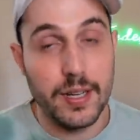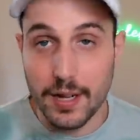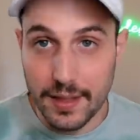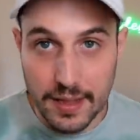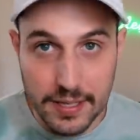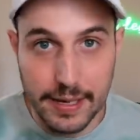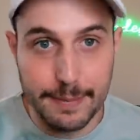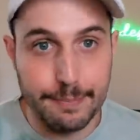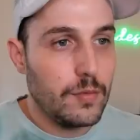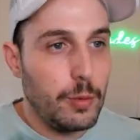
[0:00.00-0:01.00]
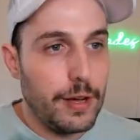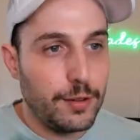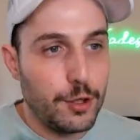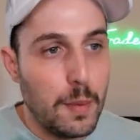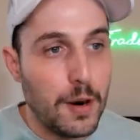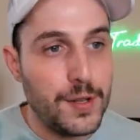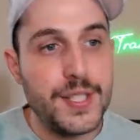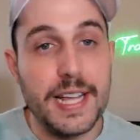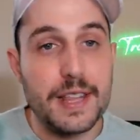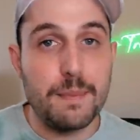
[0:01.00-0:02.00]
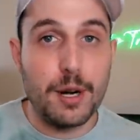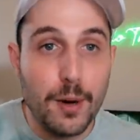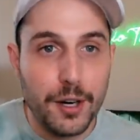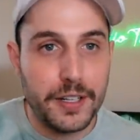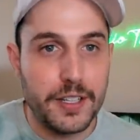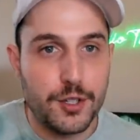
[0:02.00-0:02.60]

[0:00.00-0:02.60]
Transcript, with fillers: not this time we have Luke Martin saying the bear market is